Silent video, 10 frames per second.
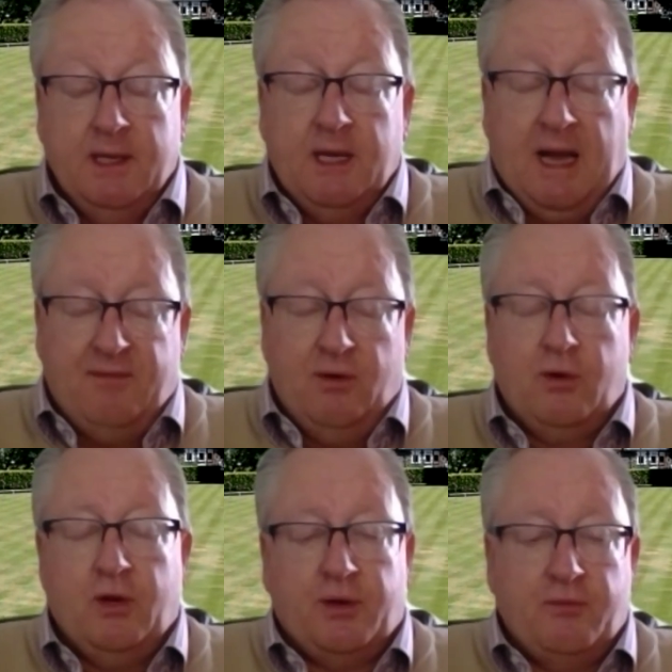have a
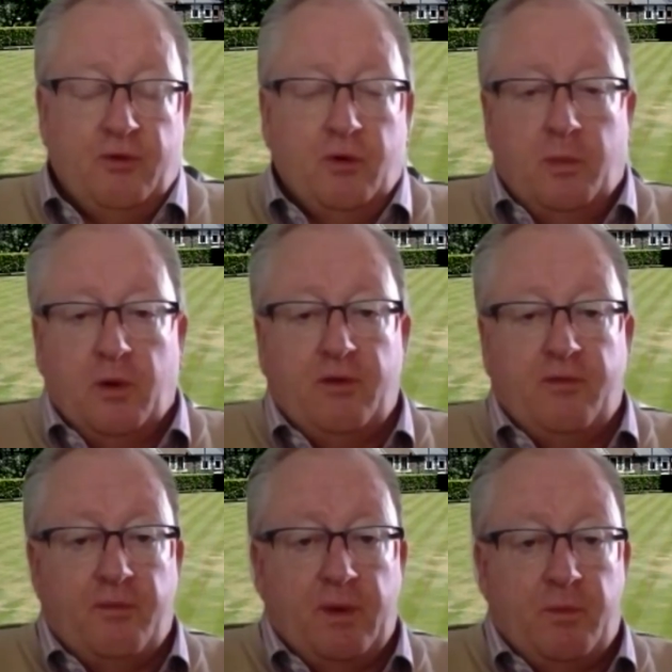look at the rule book
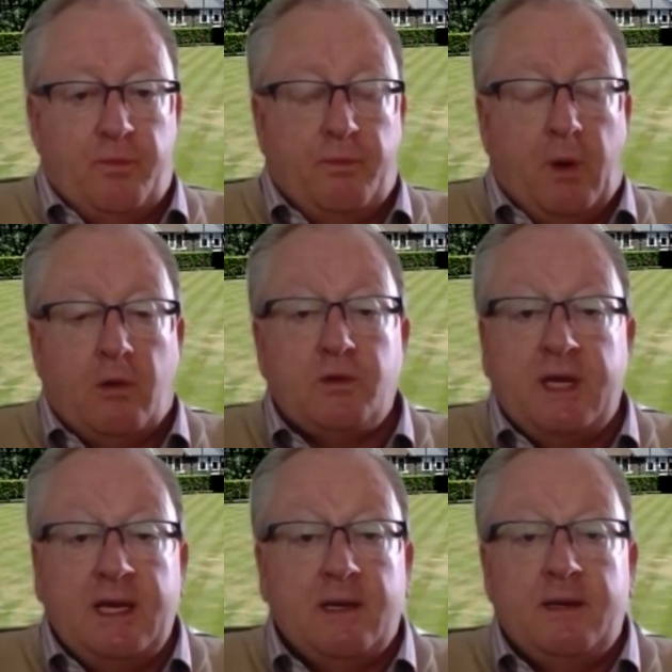with Bowls
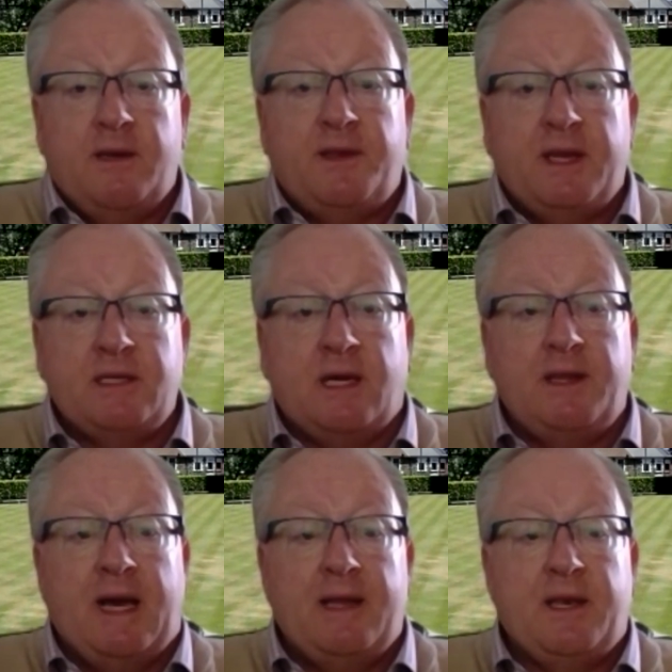England and things like
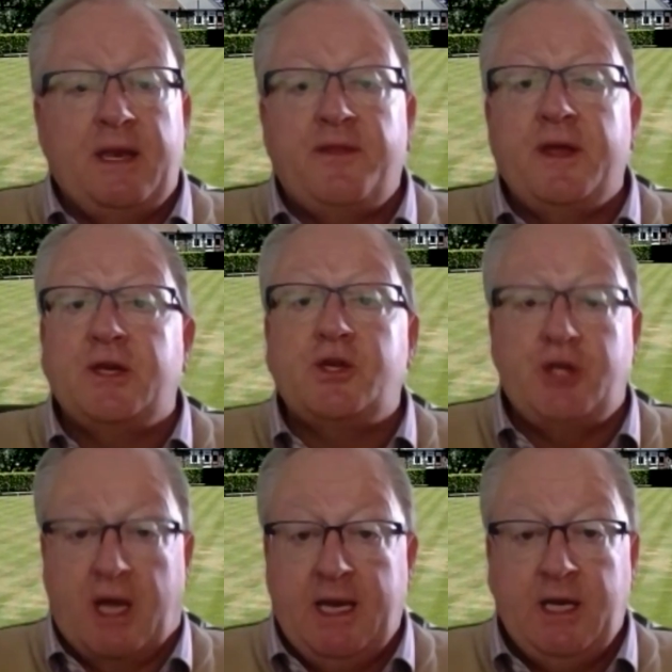that nothing's
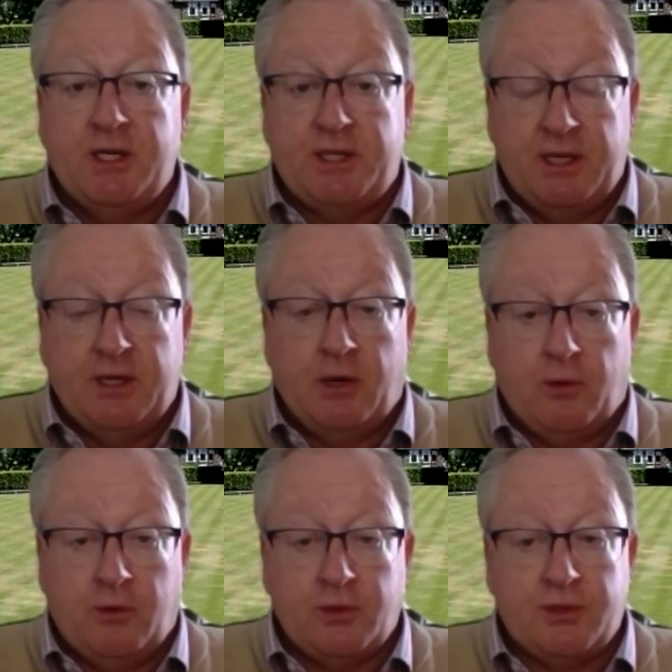changed in the
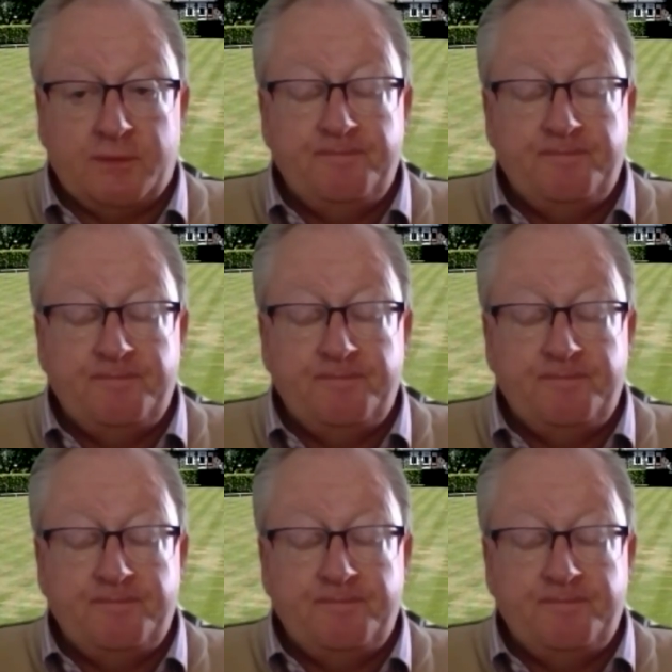laws,